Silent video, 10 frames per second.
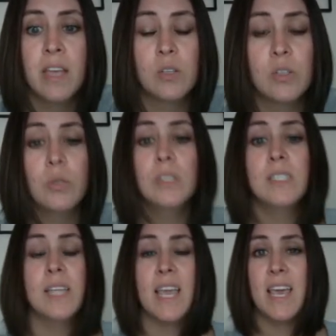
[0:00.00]
So as soon as
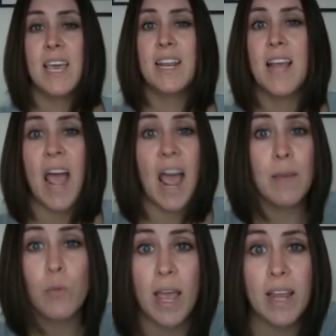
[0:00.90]
they hit
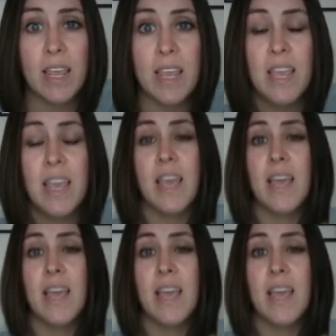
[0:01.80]
I'm ready,